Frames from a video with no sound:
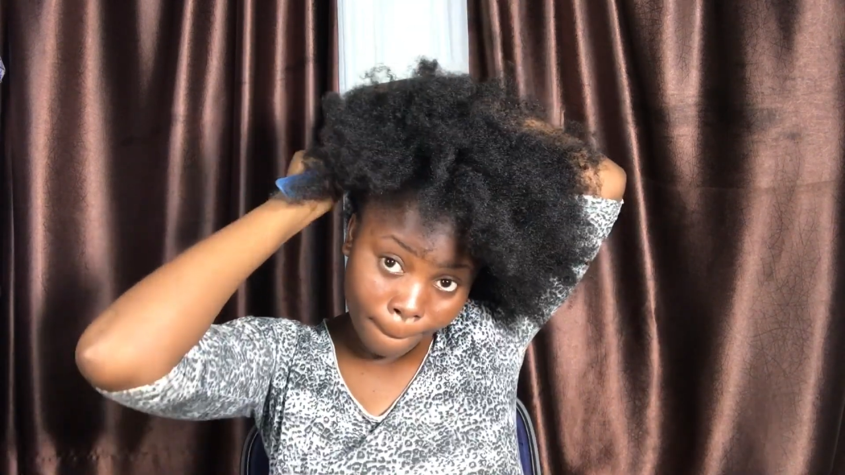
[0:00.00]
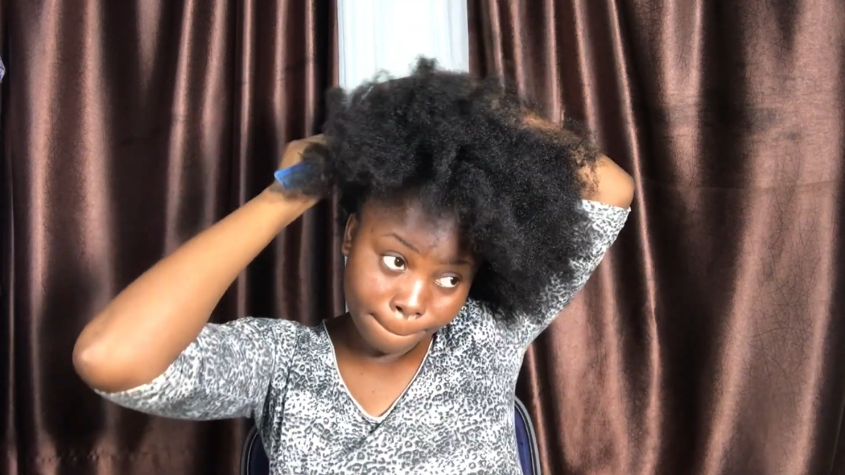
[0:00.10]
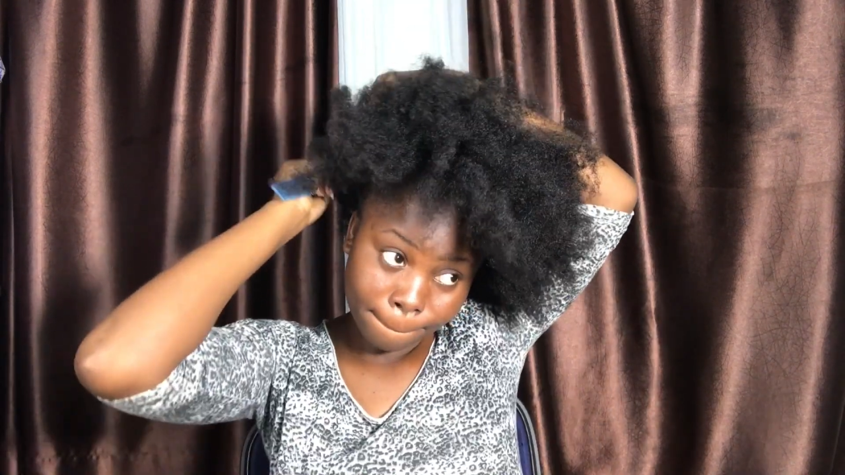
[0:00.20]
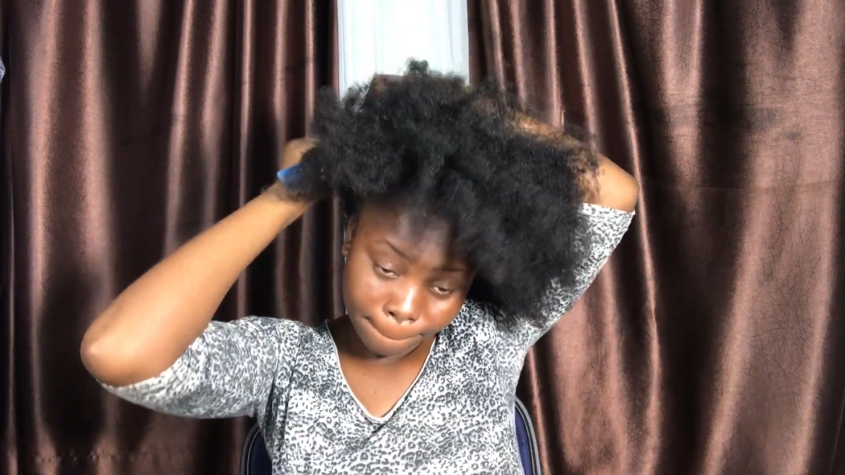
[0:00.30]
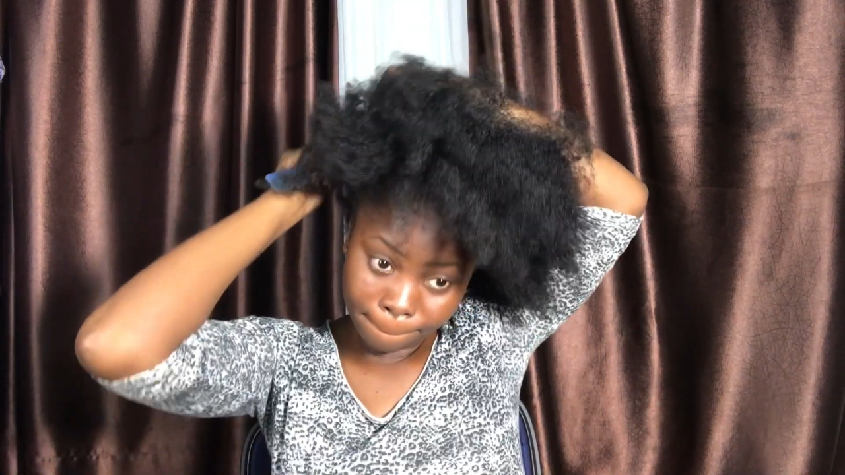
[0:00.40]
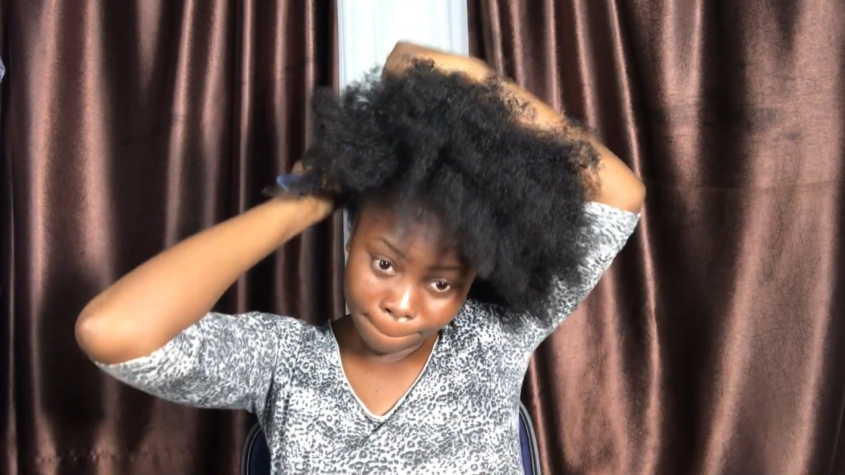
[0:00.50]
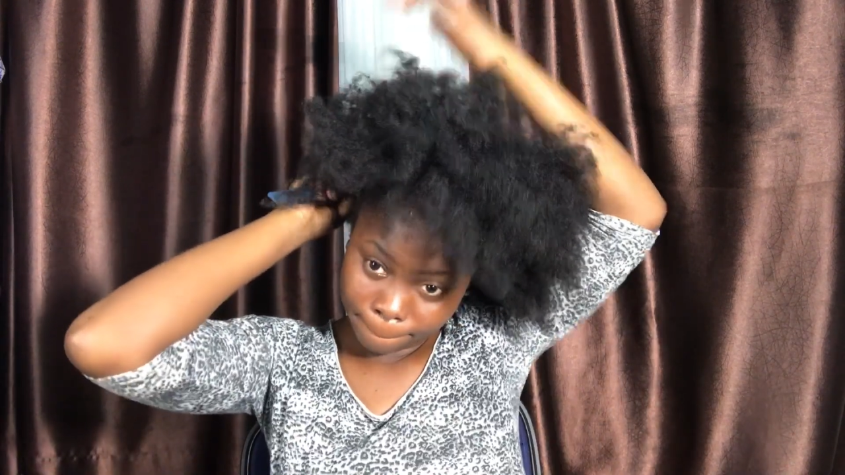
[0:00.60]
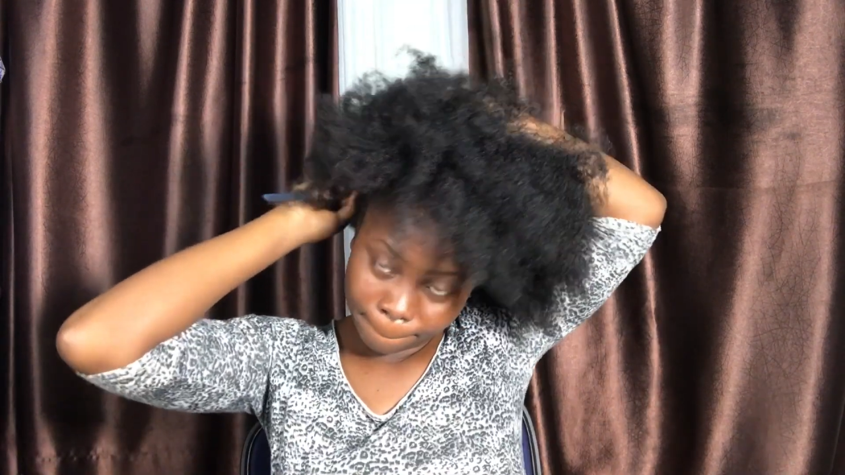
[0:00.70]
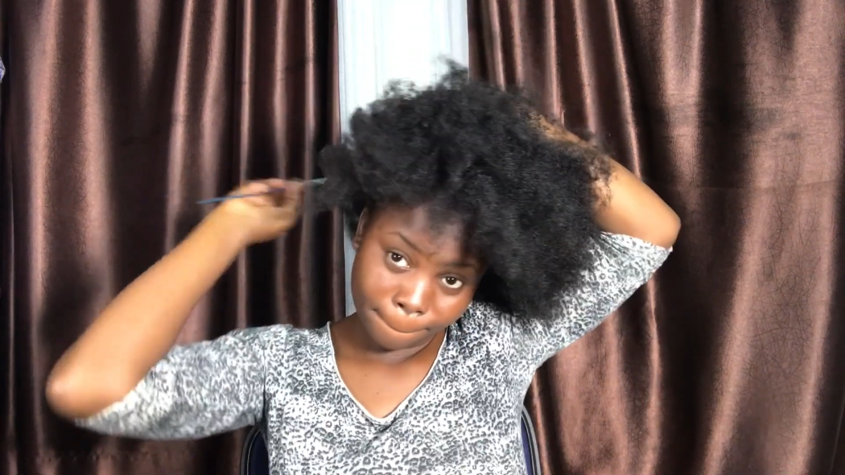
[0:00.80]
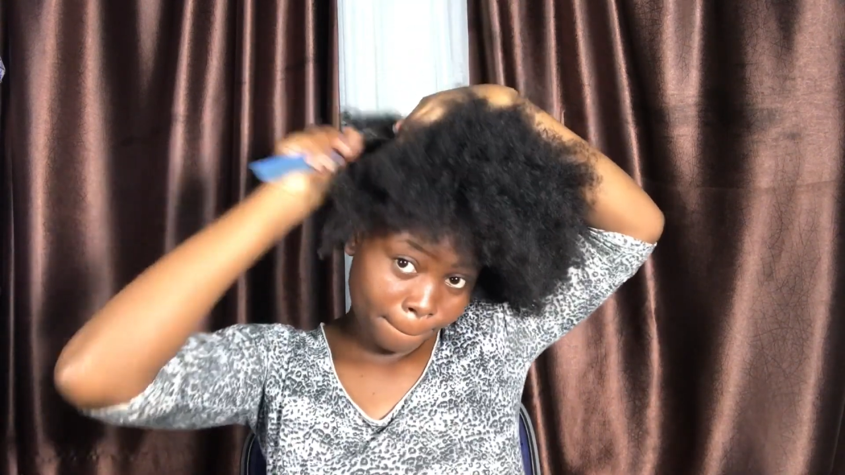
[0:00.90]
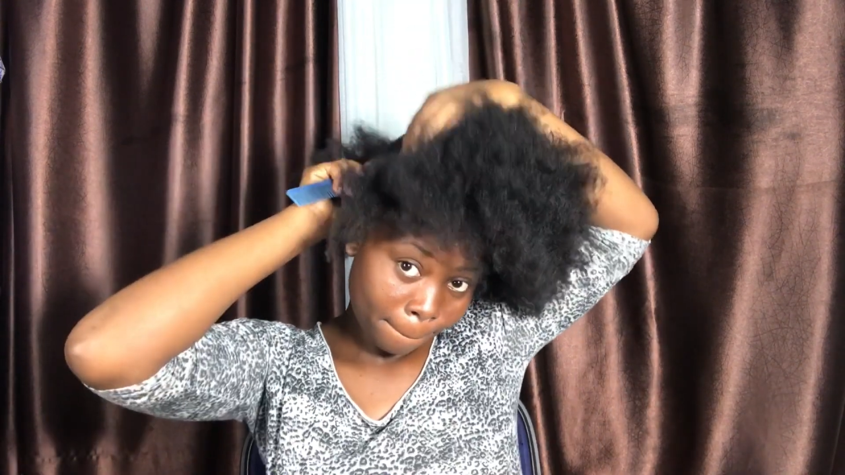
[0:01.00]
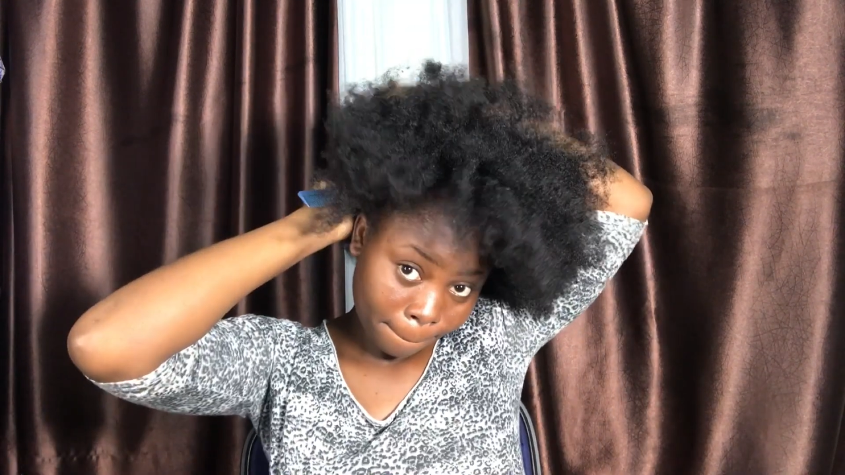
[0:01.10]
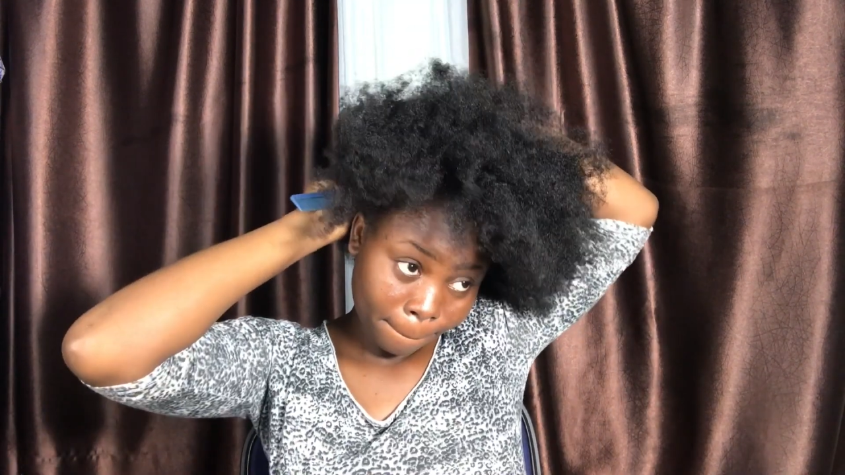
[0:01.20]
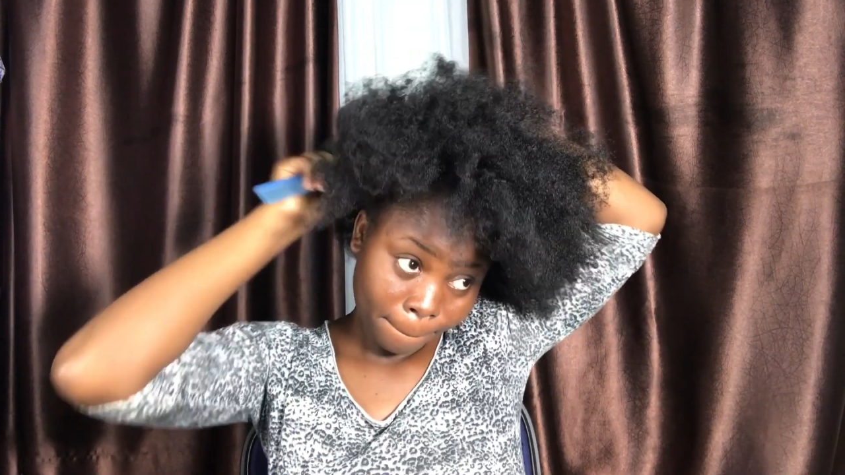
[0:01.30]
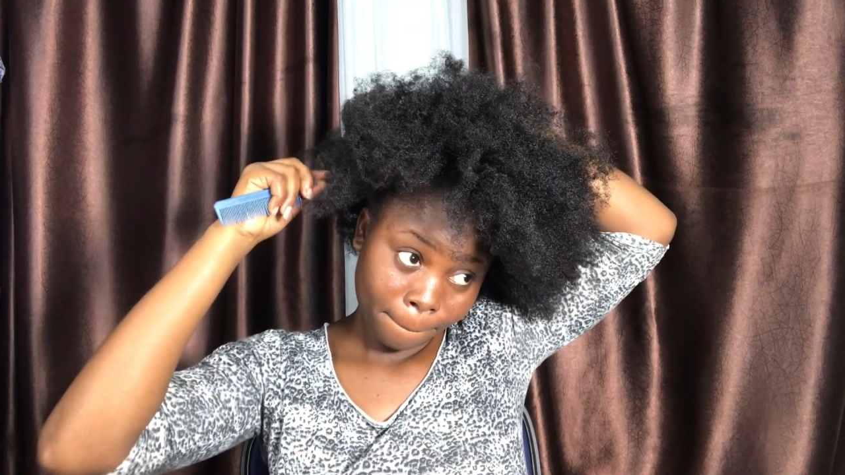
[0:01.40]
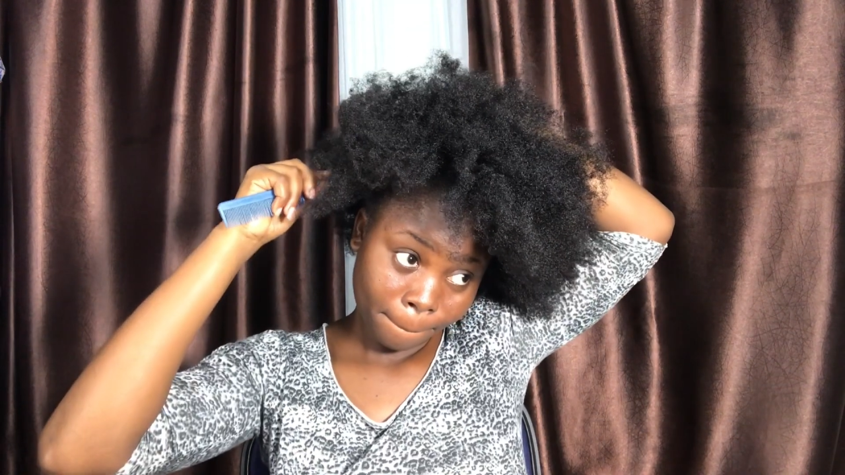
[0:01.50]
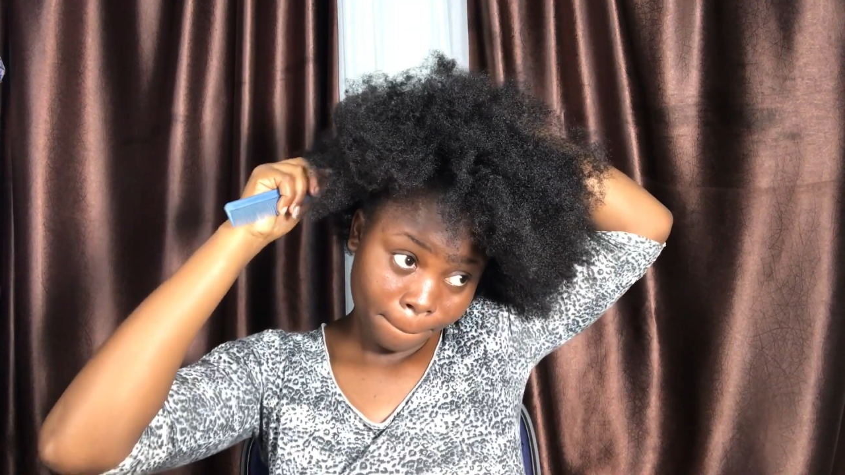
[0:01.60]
braids with knotless